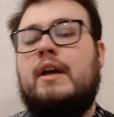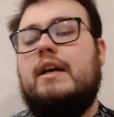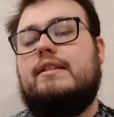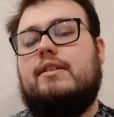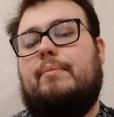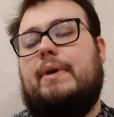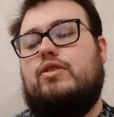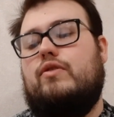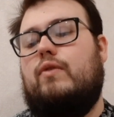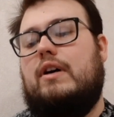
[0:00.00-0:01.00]
So Page
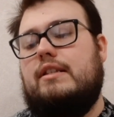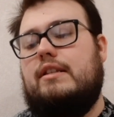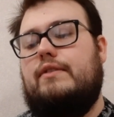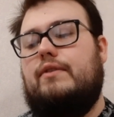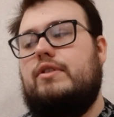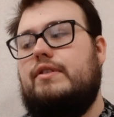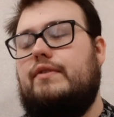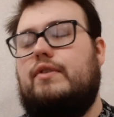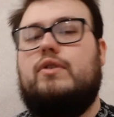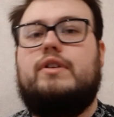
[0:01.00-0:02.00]
of Wands in reverse,
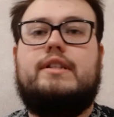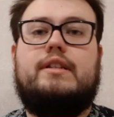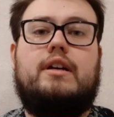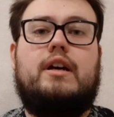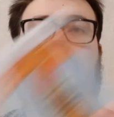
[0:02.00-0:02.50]
of course,